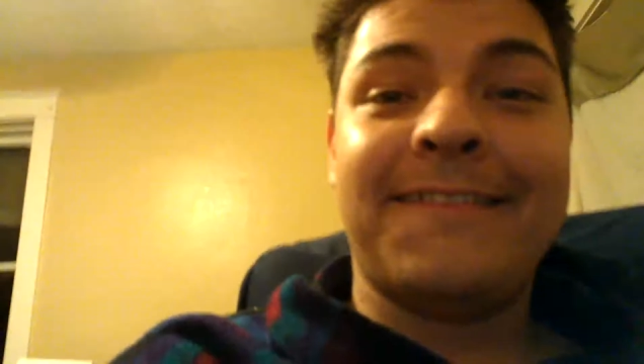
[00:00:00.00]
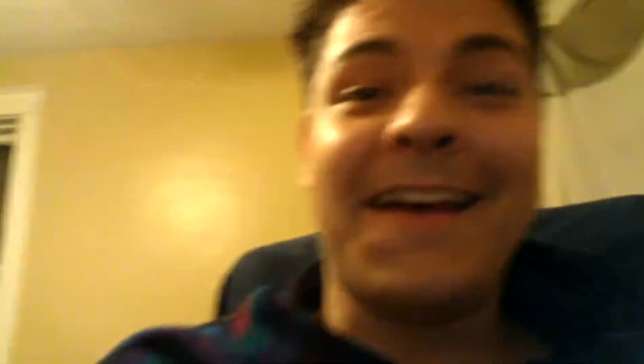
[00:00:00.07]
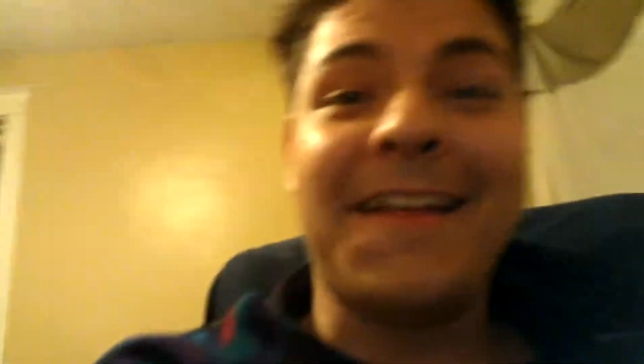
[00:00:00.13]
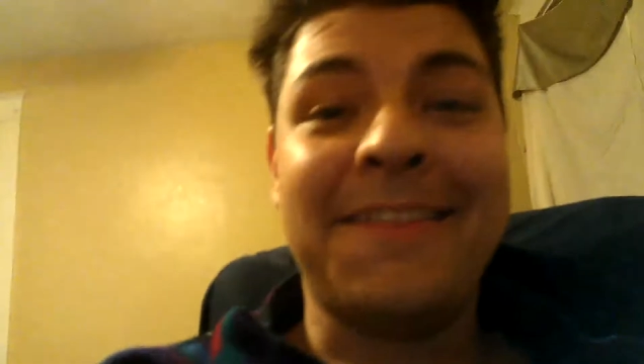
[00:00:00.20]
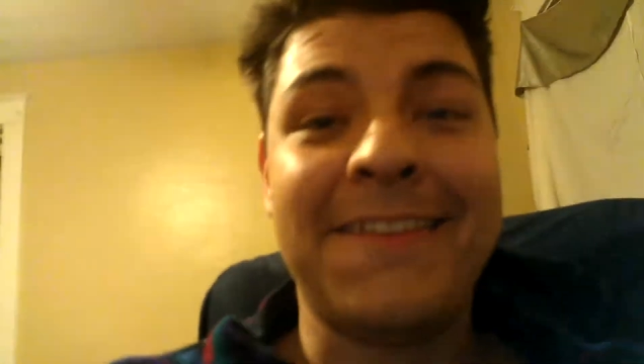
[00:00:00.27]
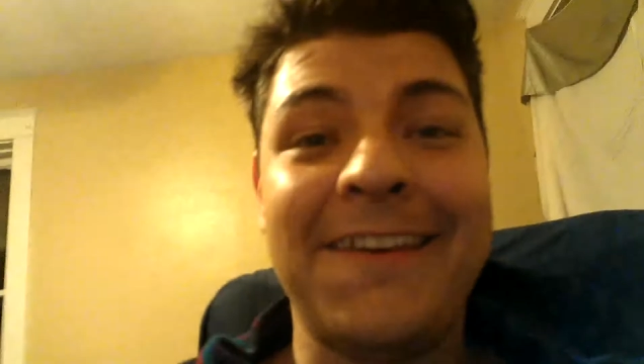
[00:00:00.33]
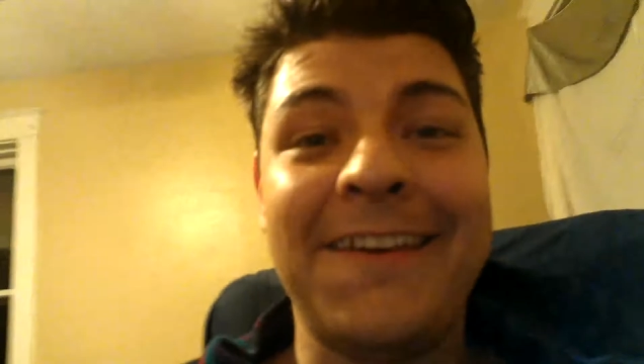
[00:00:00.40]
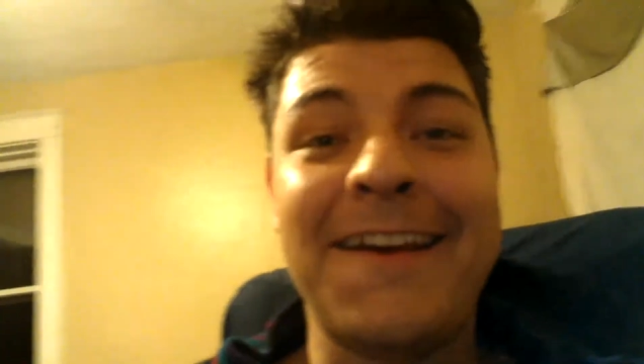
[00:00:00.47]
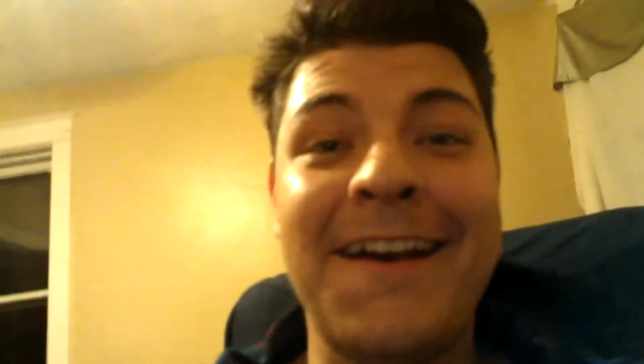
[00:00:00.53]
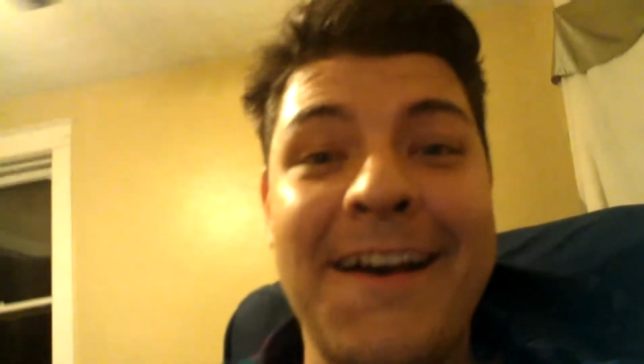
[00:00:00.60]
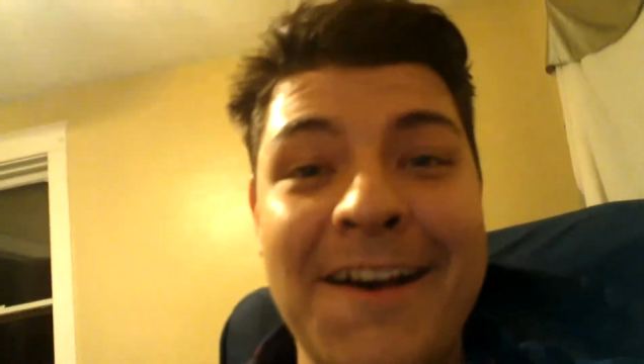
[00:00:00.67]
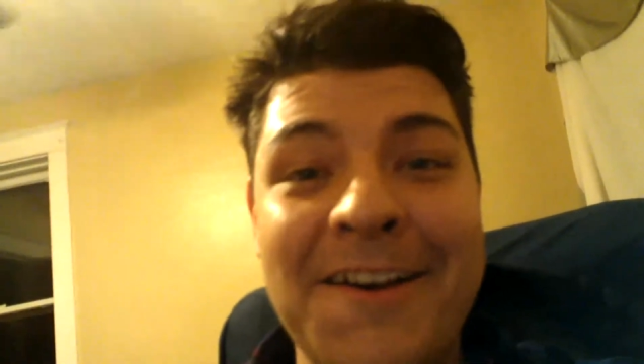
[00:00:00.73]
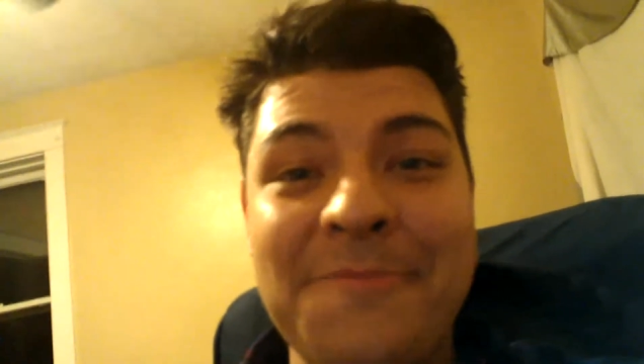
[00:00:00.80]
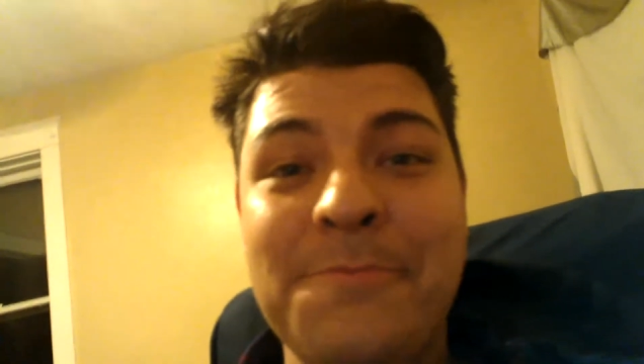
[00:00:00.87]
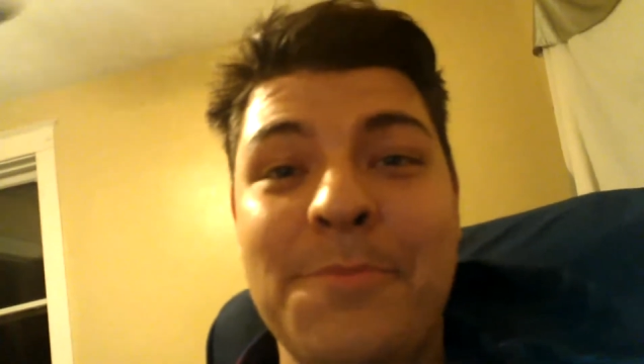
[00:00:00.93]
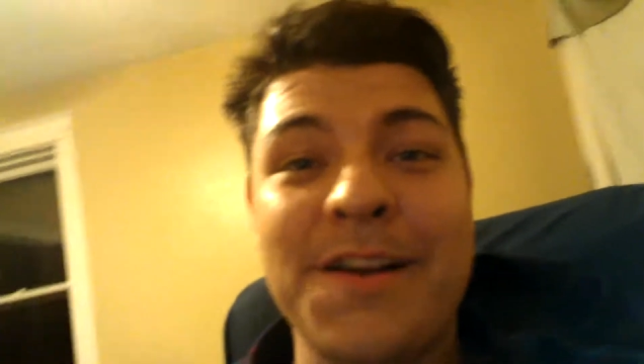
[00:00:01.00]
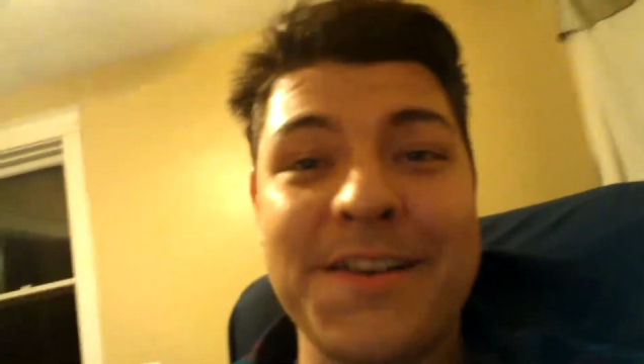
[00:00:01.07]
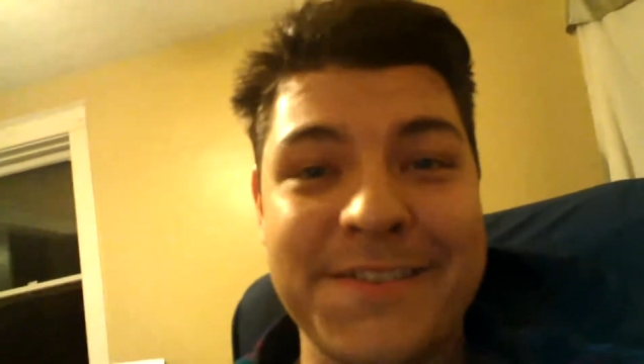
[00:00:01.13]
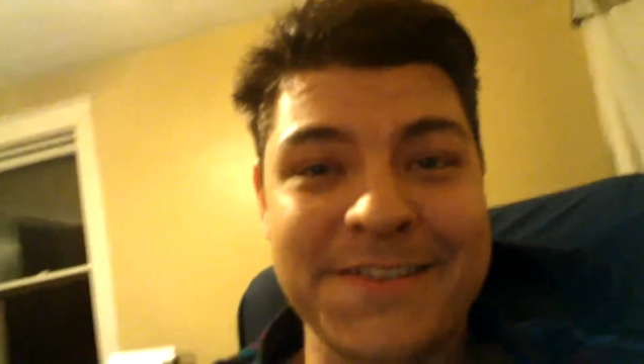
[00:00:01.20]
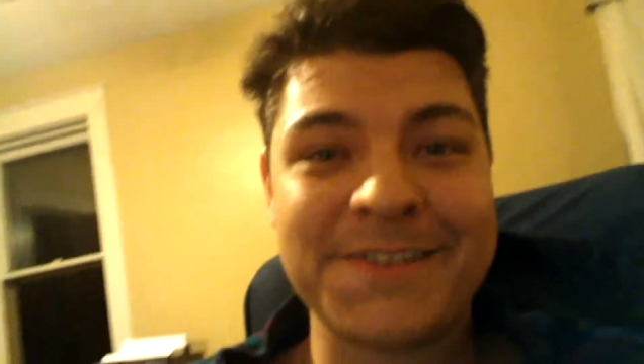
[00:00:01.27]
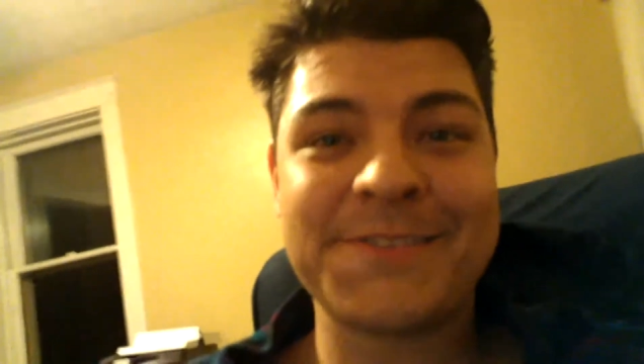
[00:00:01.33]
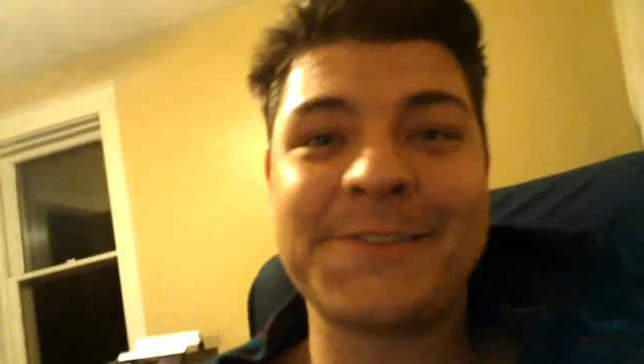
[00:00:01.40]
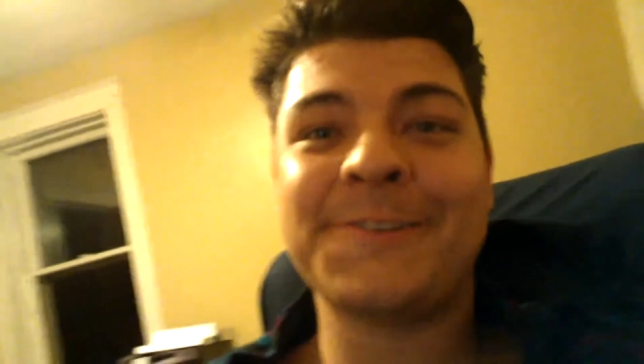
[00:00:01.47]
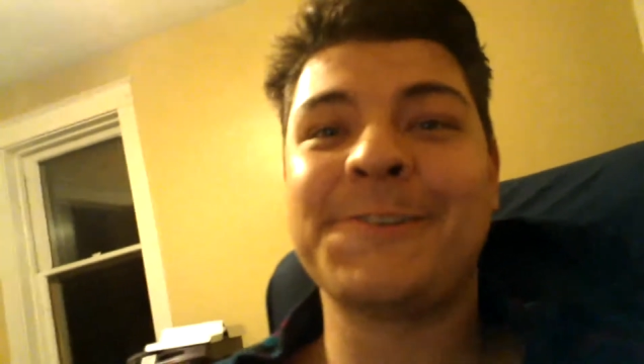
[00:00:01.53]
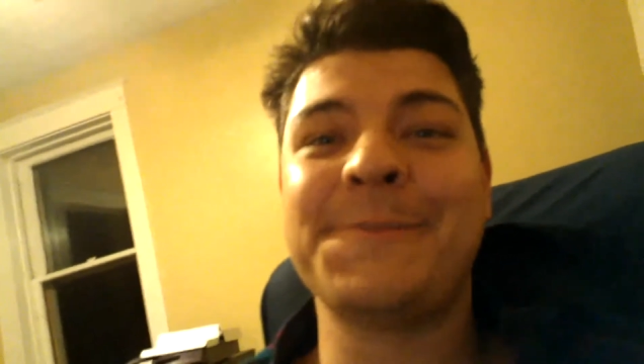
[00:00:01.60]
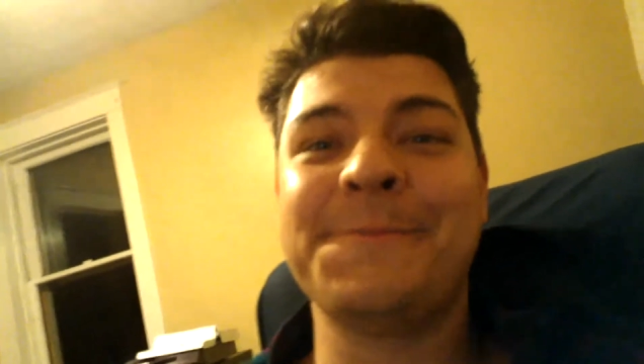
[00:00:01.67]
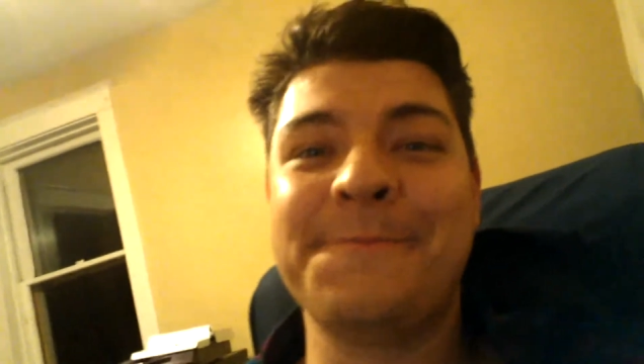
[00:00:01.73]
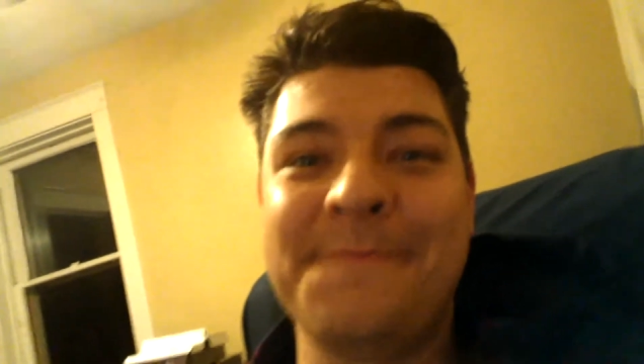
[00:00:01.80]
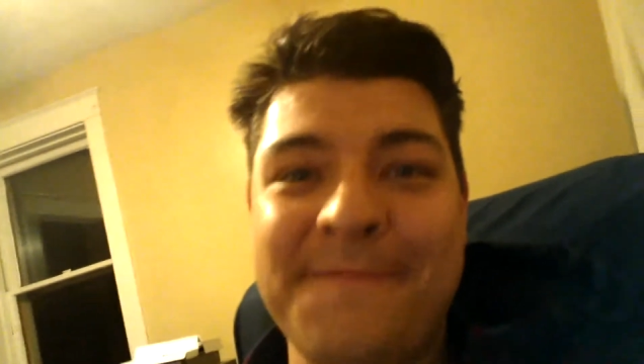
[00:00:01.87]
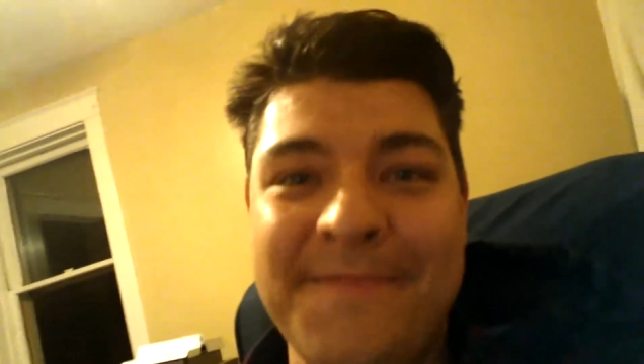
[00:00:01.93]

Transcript: got the uh, processor.